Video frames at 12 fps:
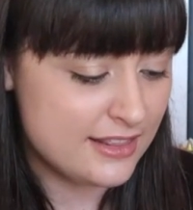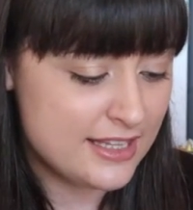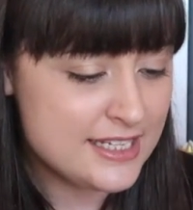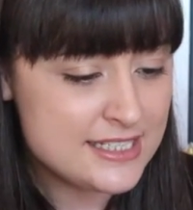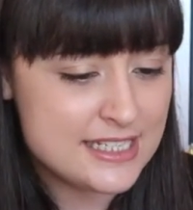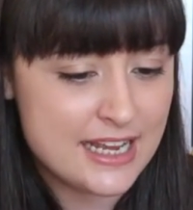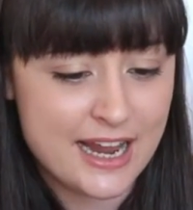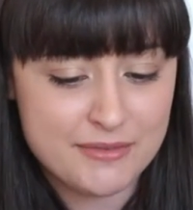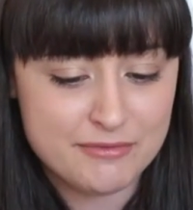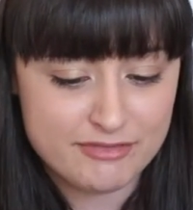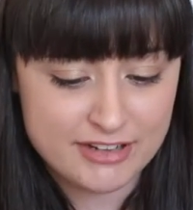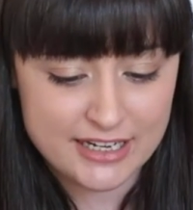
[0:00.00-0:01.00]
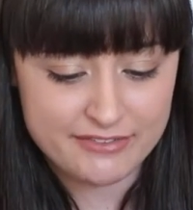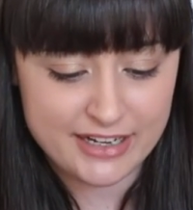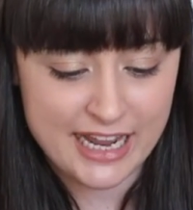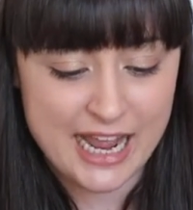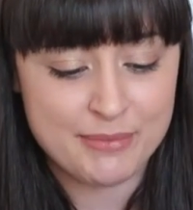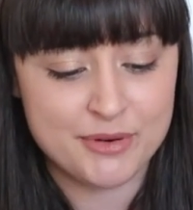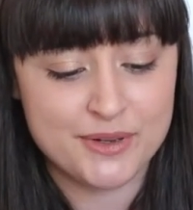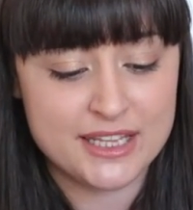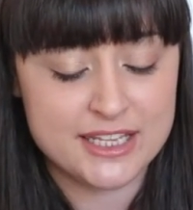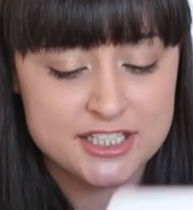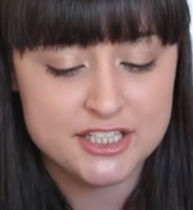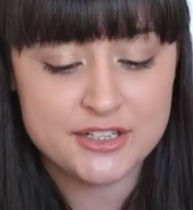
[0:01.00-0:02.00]
this I'm really really happy with
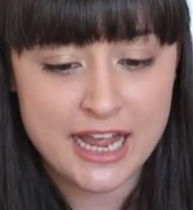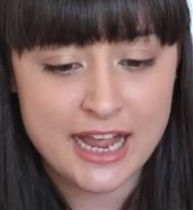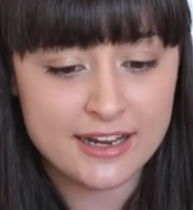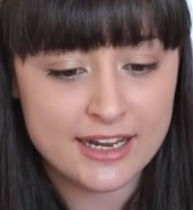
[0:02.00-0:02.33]
this you can